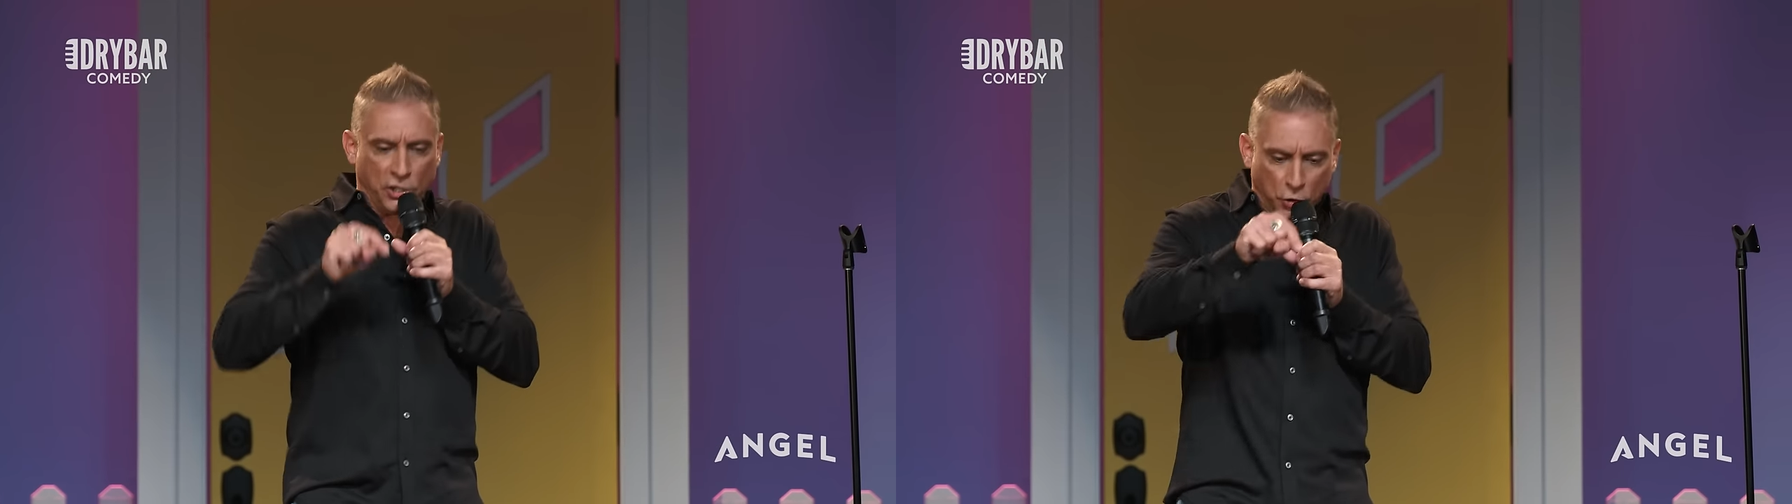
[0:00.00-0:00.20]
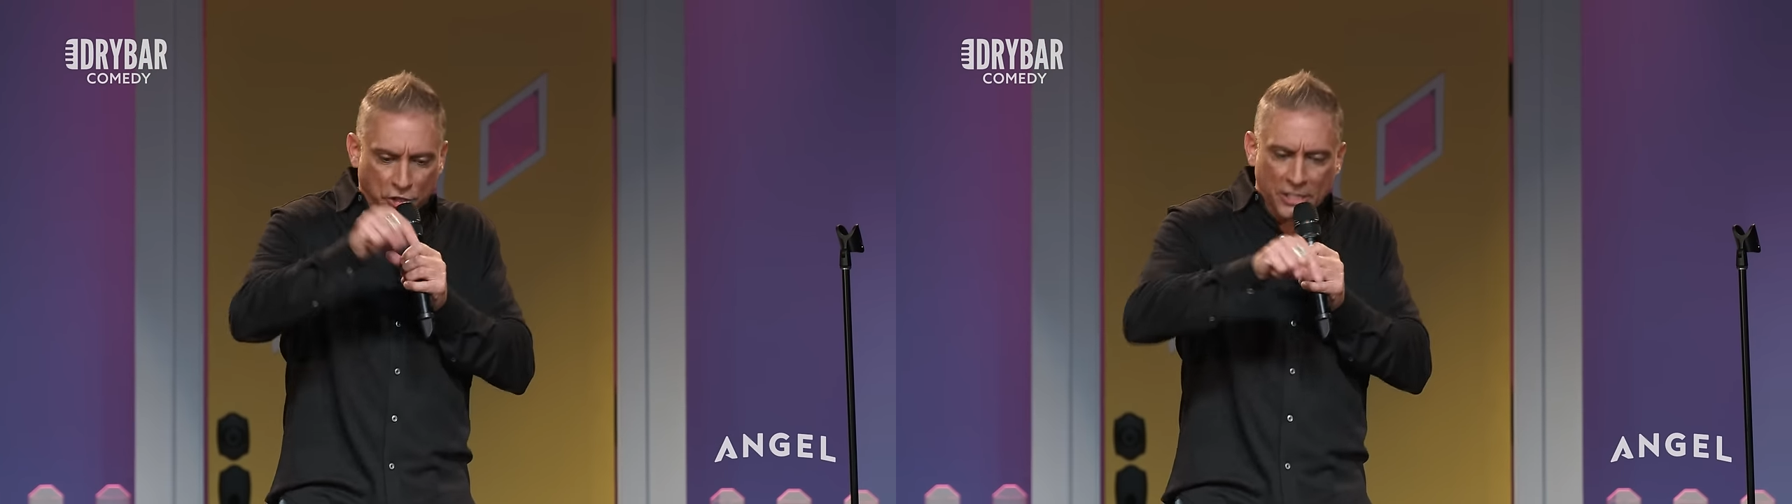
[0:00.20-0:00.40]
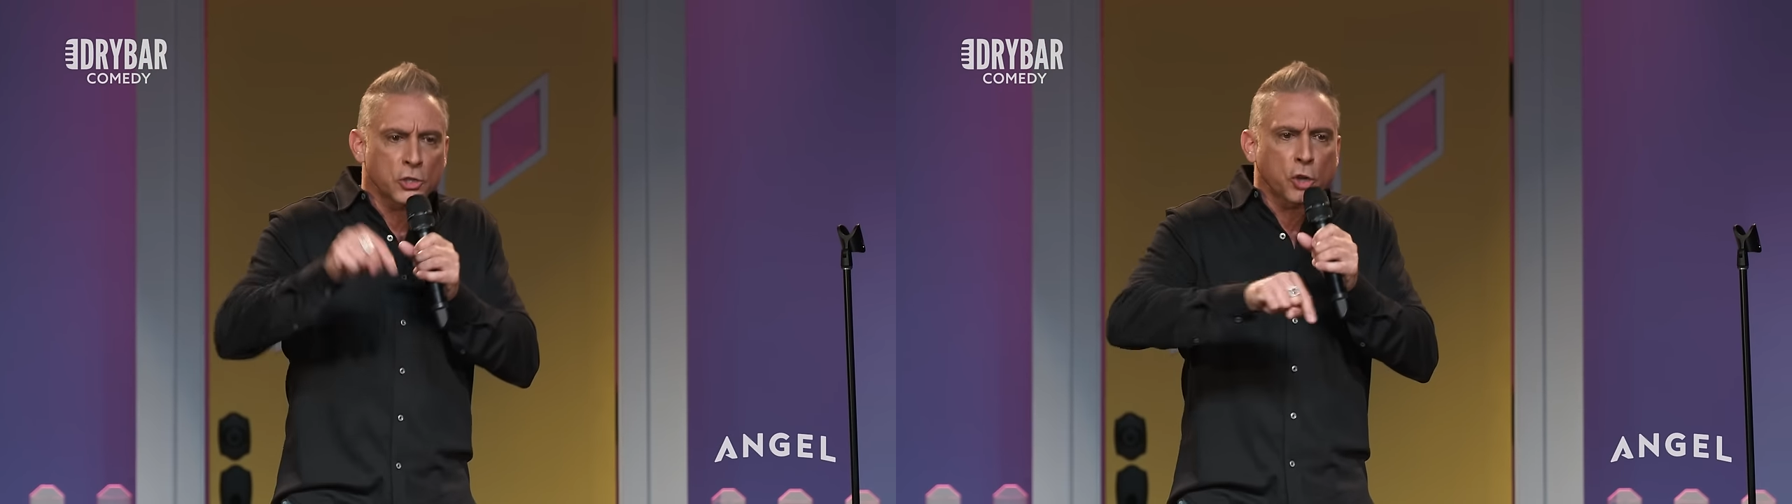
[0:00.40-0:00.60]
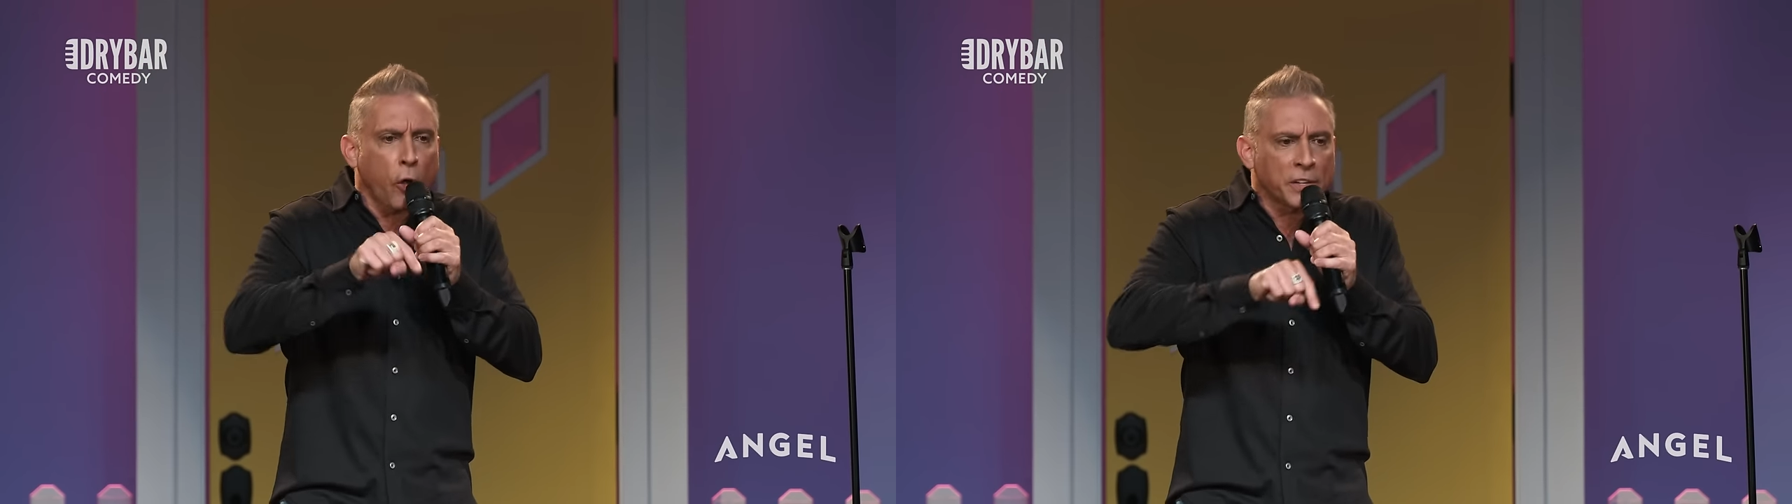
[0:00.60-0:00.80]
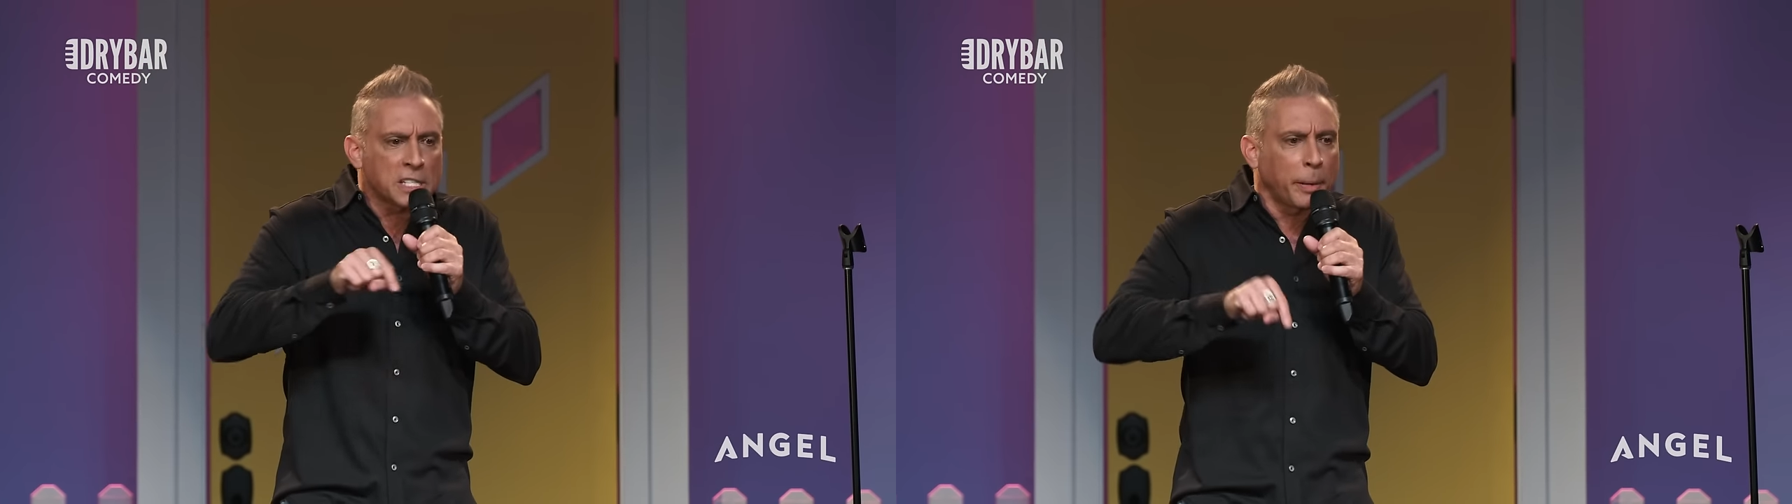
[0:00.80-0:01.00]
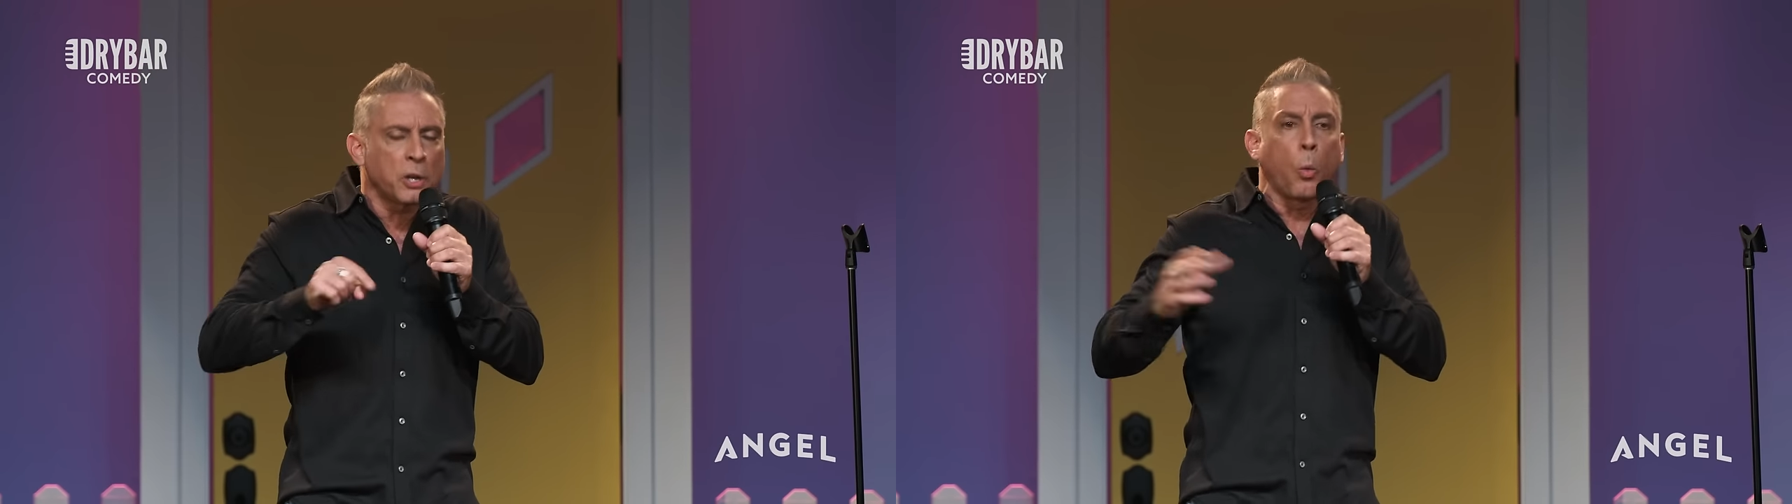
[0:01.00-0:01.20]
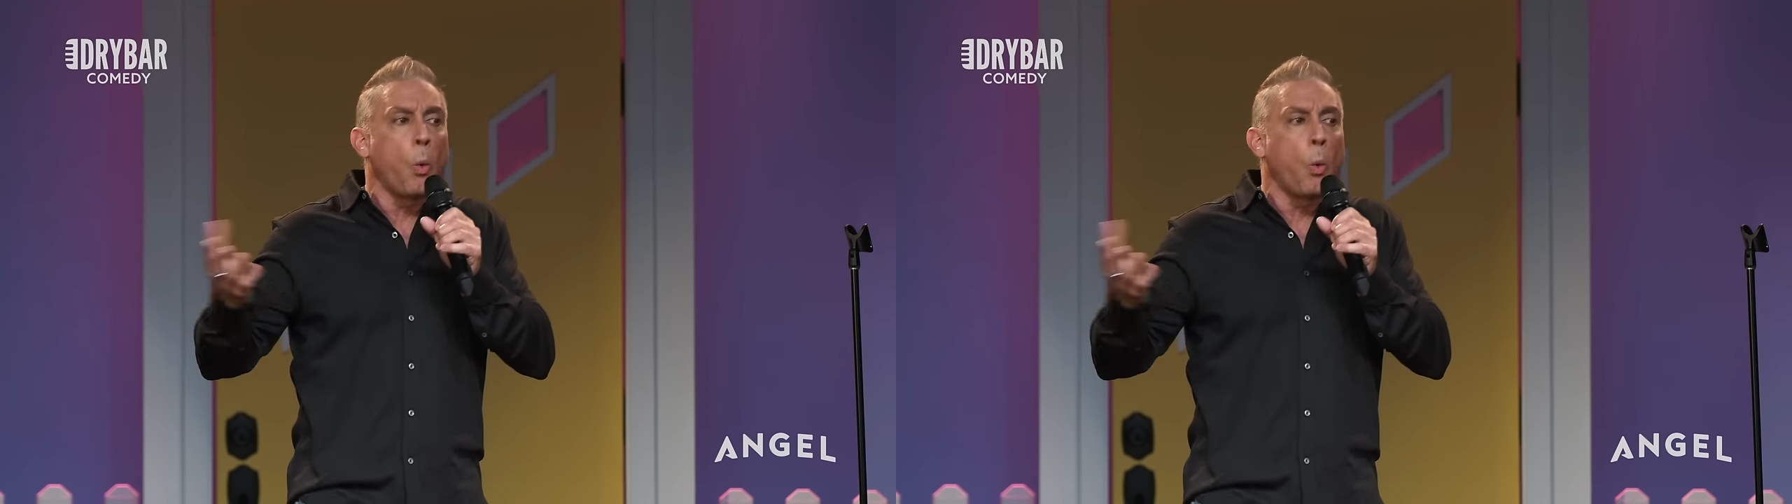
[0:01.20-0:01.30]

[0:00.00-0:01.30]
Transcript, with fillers: So she, there's all these buttons.